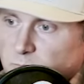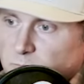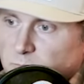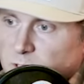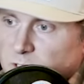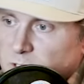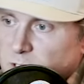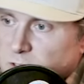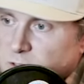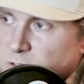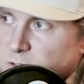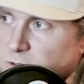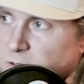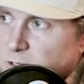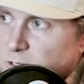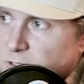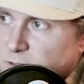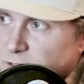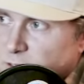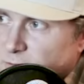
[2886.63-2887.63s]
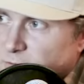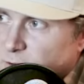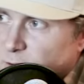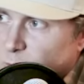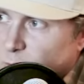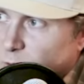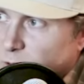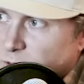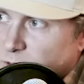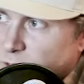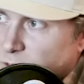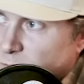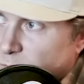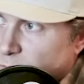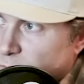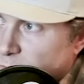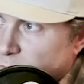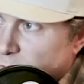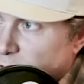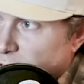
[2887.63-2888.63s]
because it, as if it wasn't
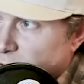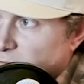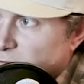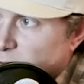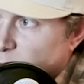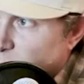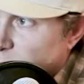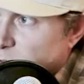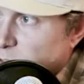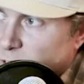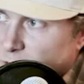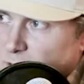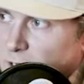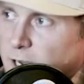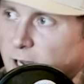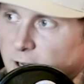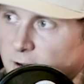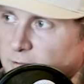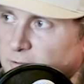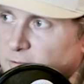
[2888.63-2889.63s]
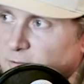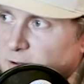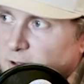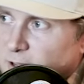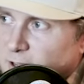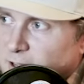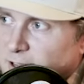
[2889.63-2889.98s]
difficult enough.